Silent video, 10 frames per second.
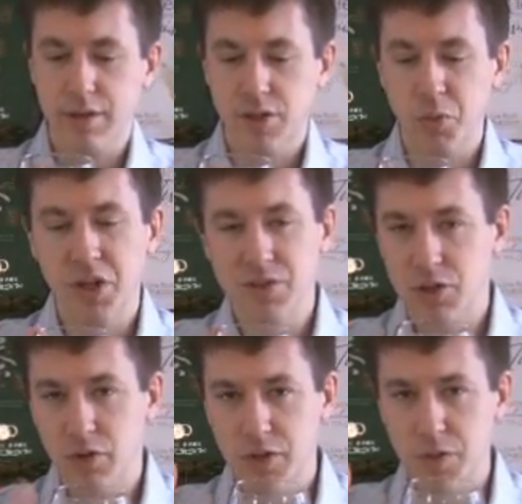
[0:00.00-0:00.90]
Some would
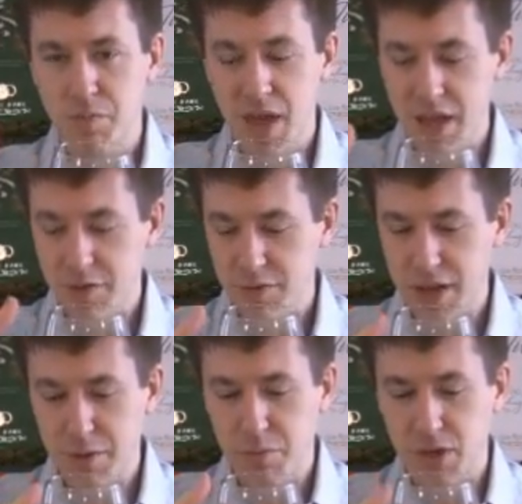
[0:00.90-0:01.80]
consider this a main
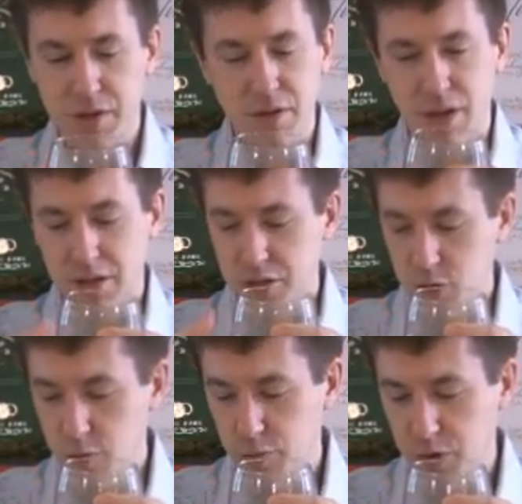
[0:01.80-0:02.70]
event, but
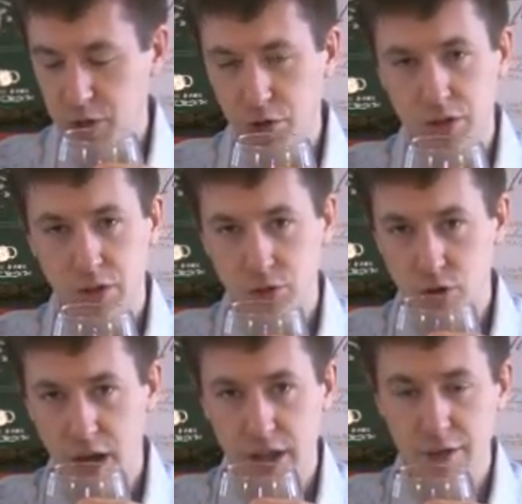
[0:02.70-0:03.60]
until you've really looked at the
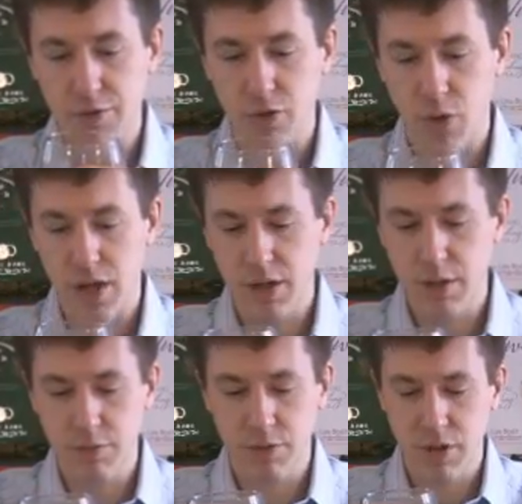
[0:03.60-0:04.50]
dry leaf and the wet
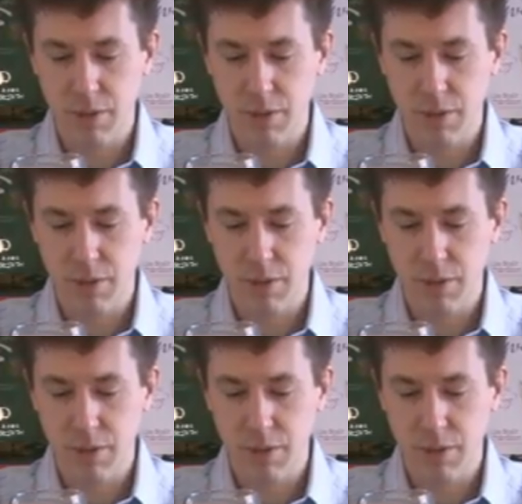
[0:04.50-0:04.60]
leaf,